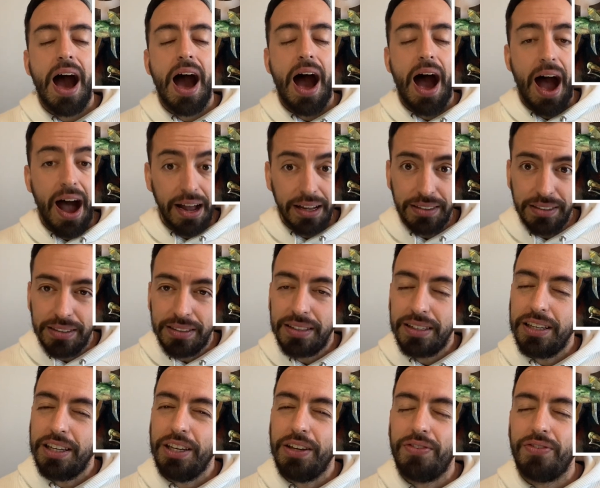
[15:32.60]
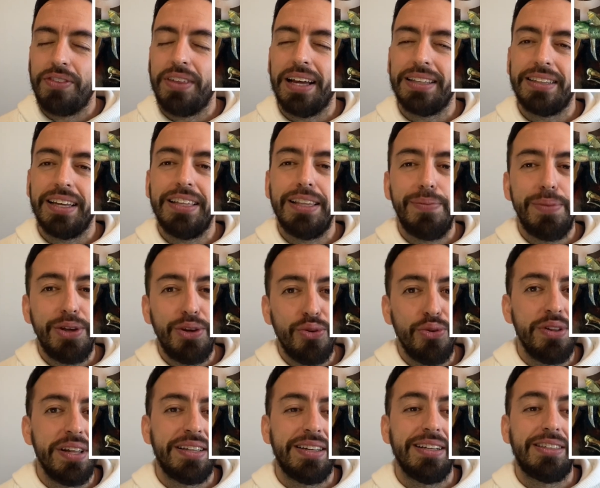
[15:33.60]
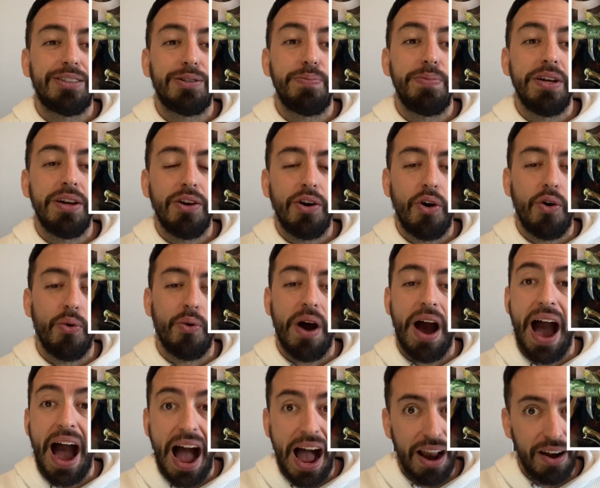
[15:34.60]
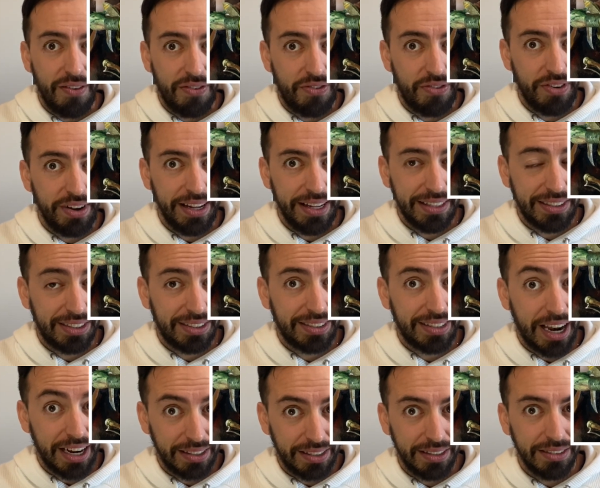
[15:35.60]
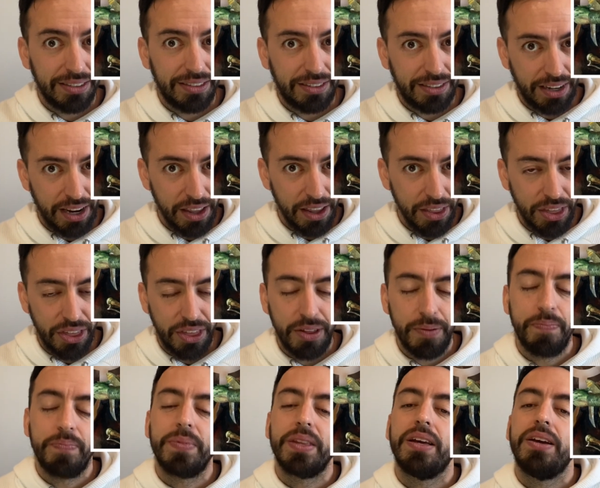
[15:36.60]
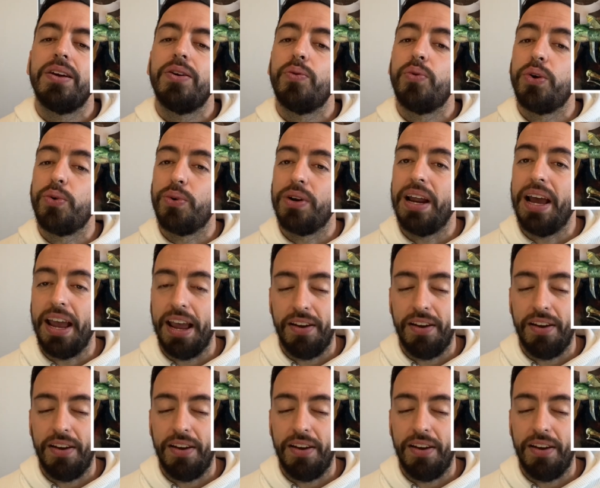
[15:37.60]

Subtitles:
And if that enemy unit is below half its starting strength, we will